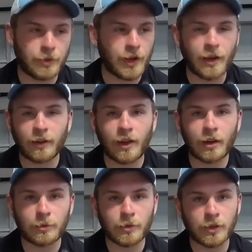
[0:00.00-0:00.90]
put out a
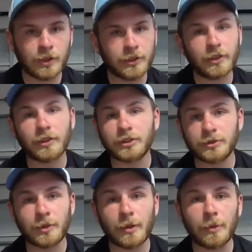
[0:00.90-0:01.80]
lot of water. You can
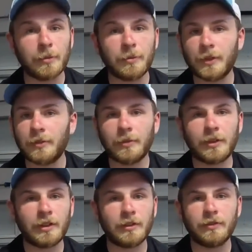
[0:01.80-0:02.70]
swim them.
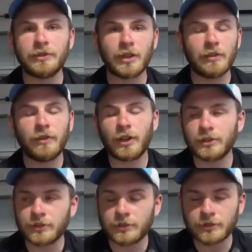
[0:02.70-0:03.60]
They're so
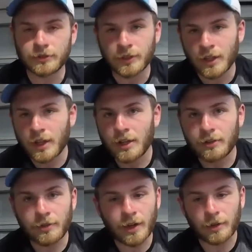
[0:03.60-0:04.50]
versatile
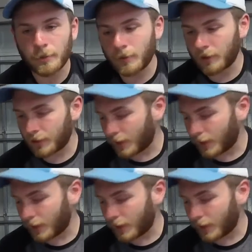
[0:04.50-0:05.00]
throughout the water